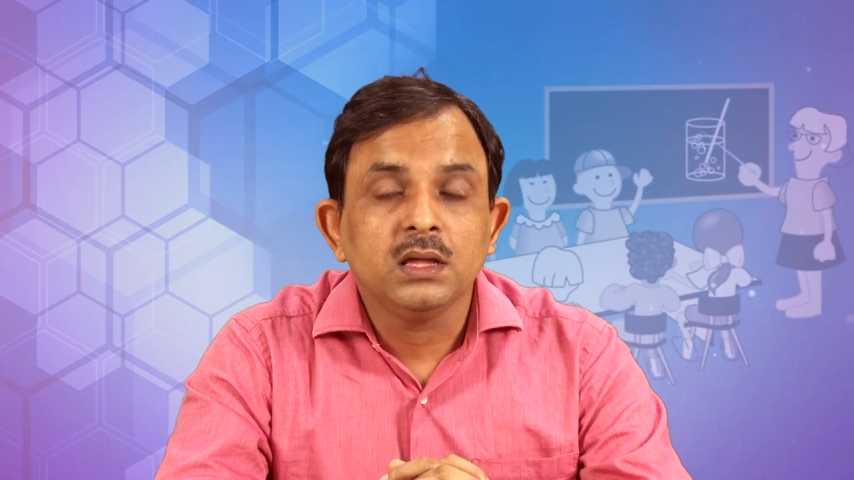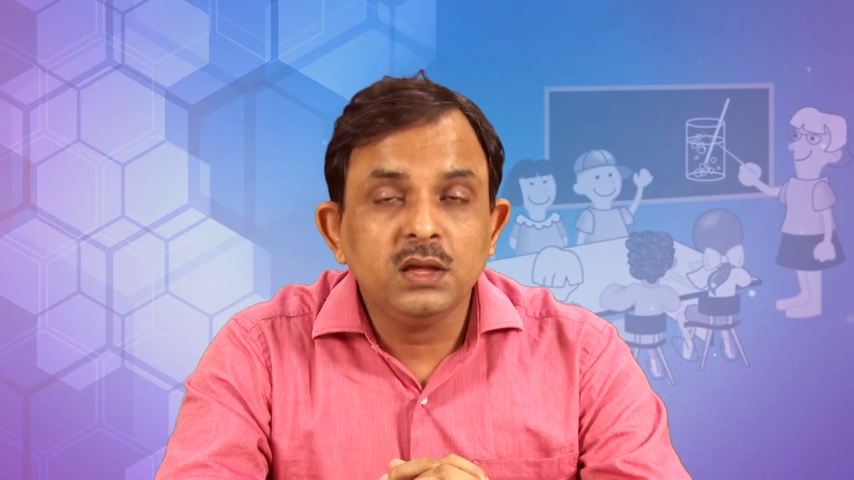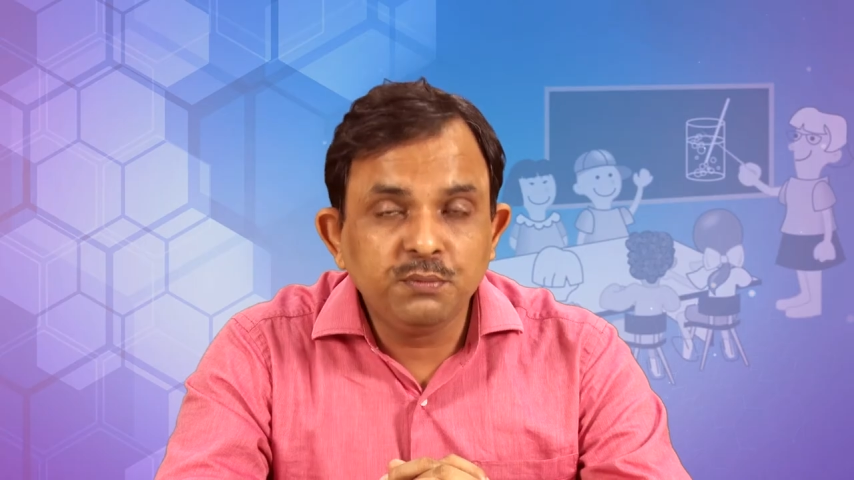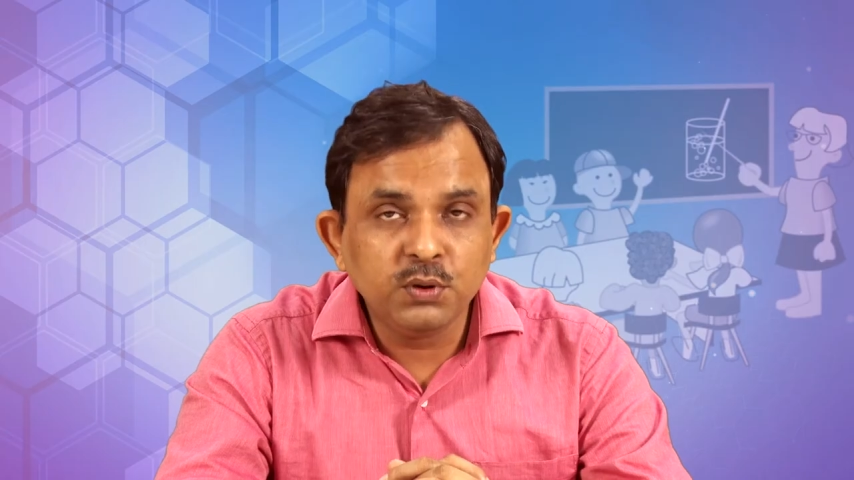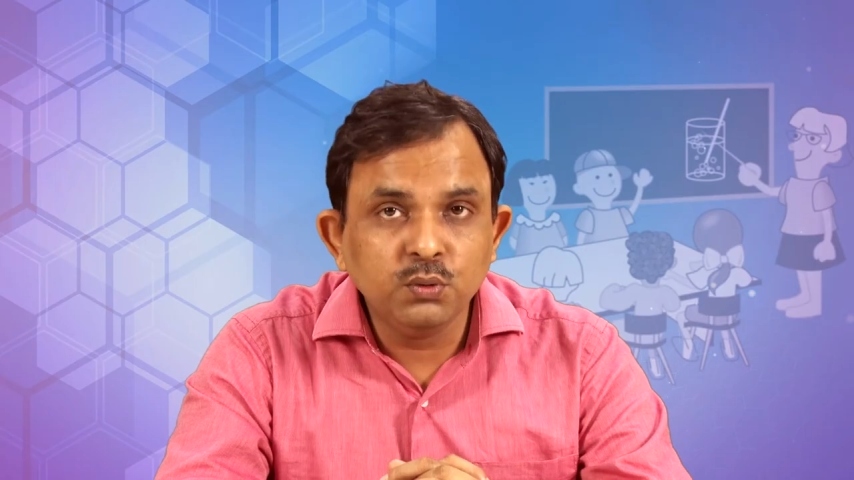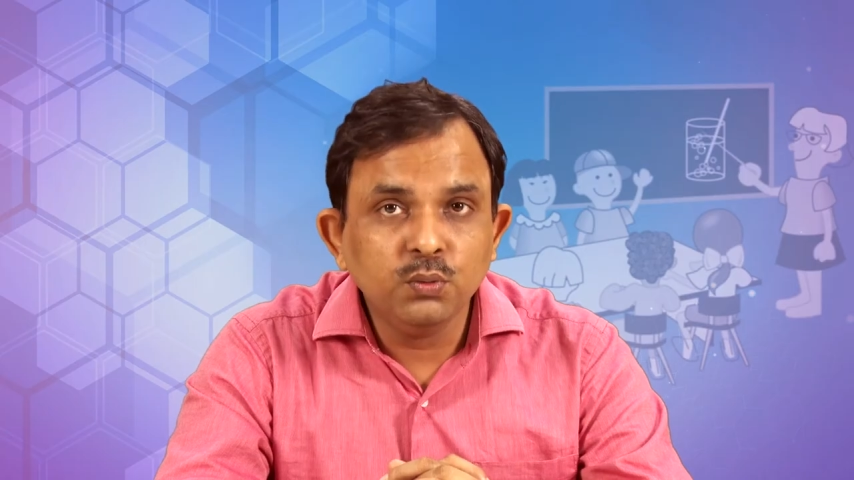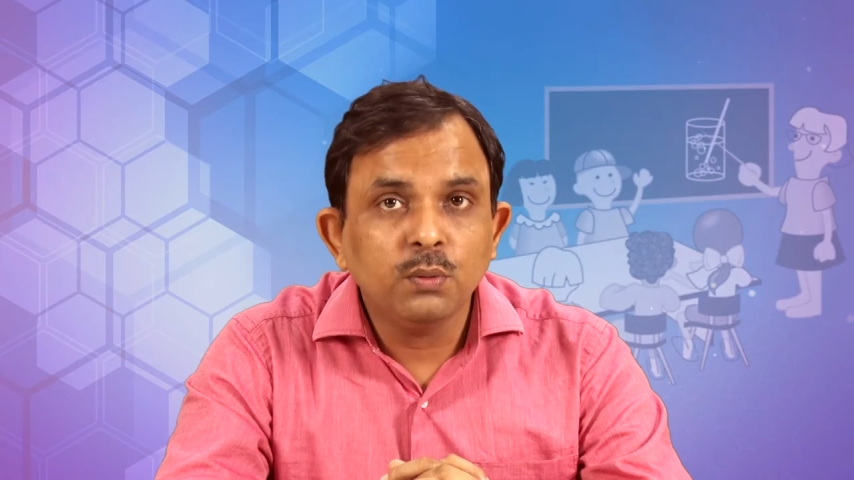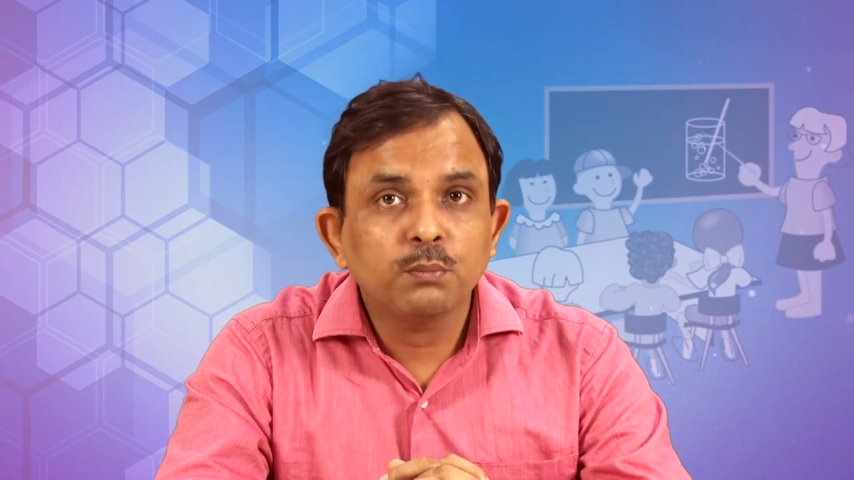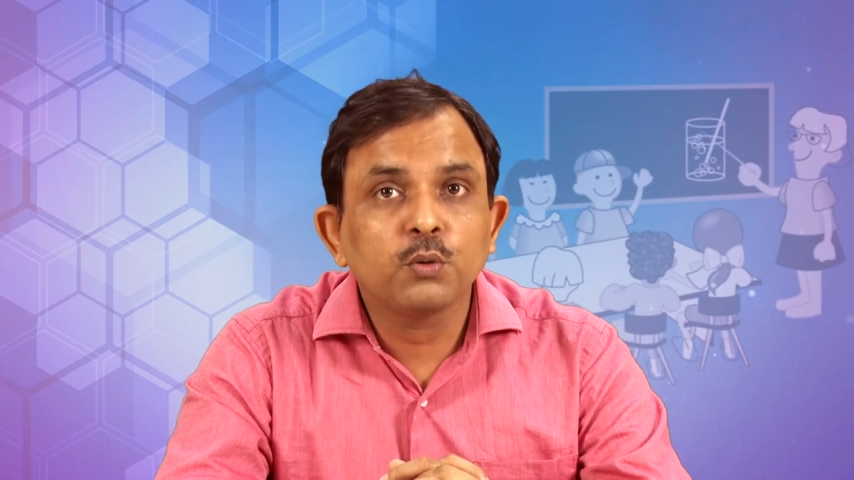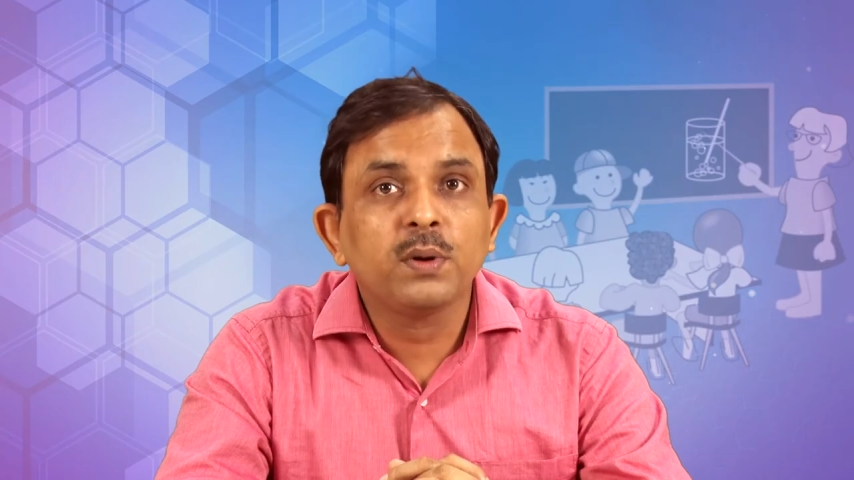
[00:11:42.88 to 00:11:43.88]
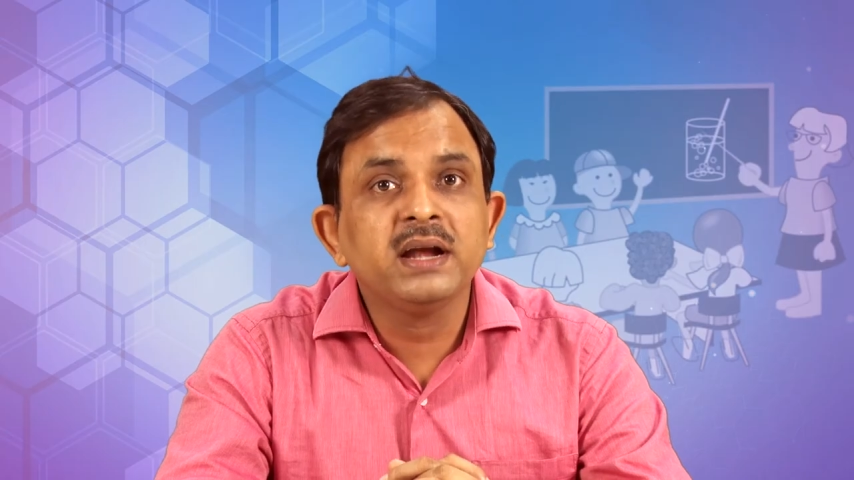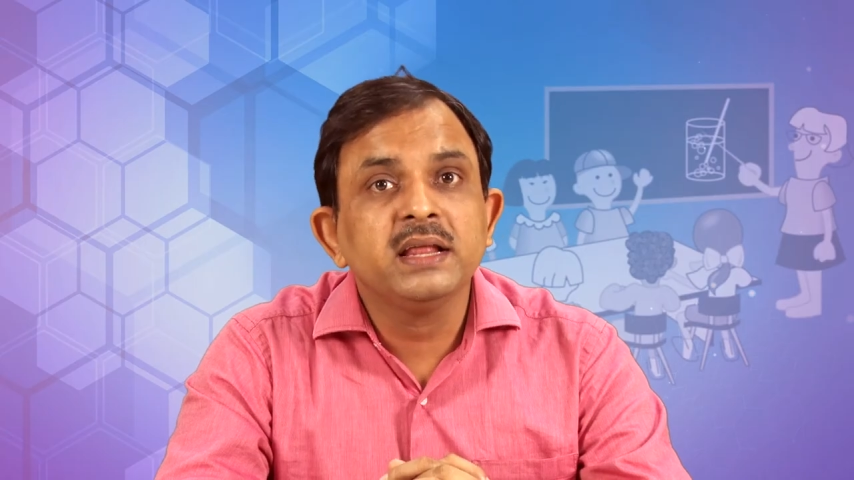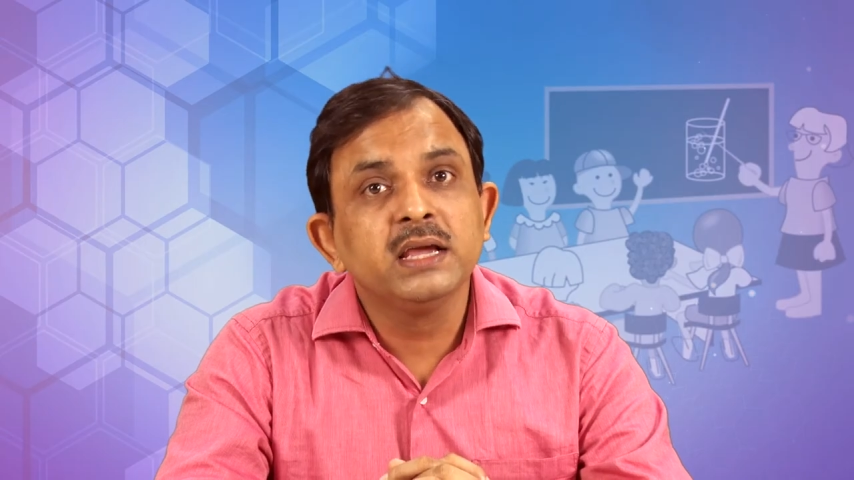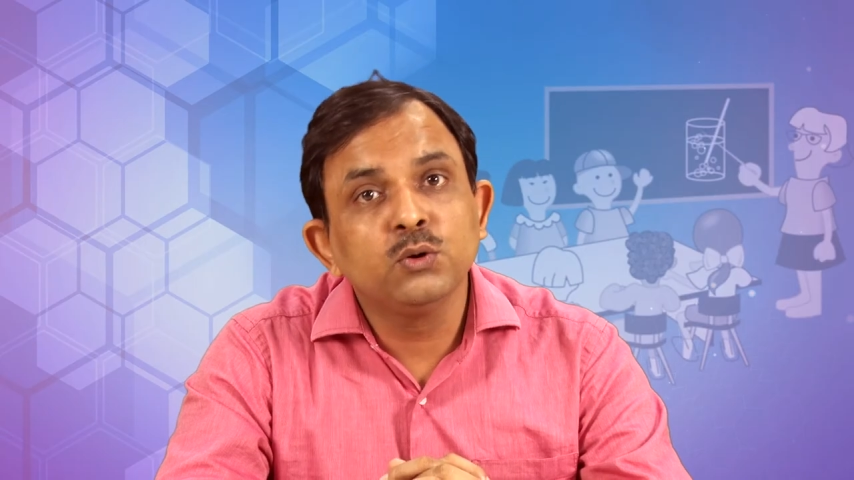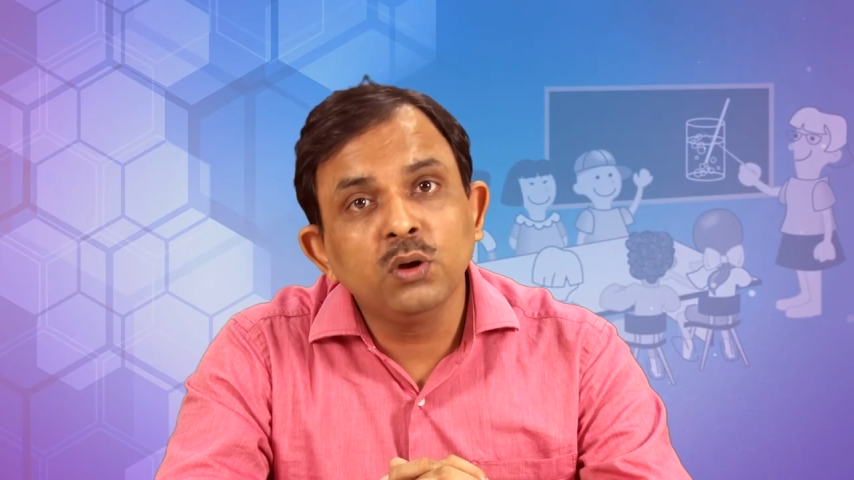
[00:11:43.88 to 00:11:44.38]
If you
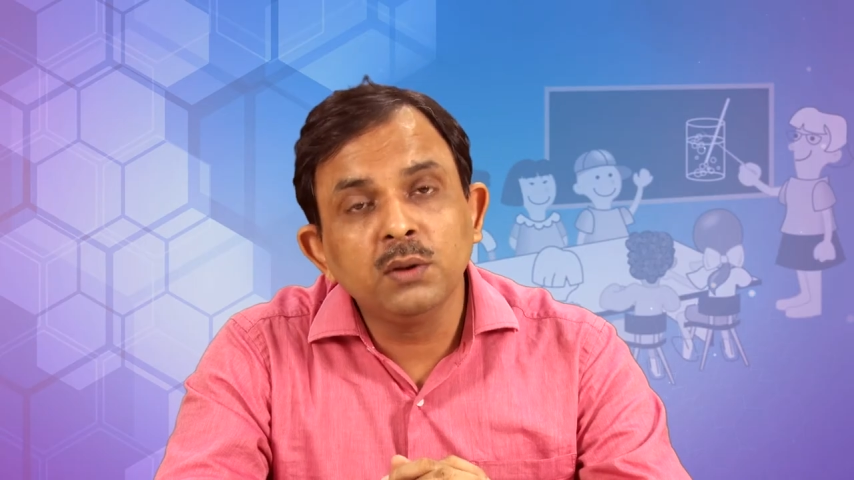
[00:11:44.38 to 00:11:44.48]
provide equal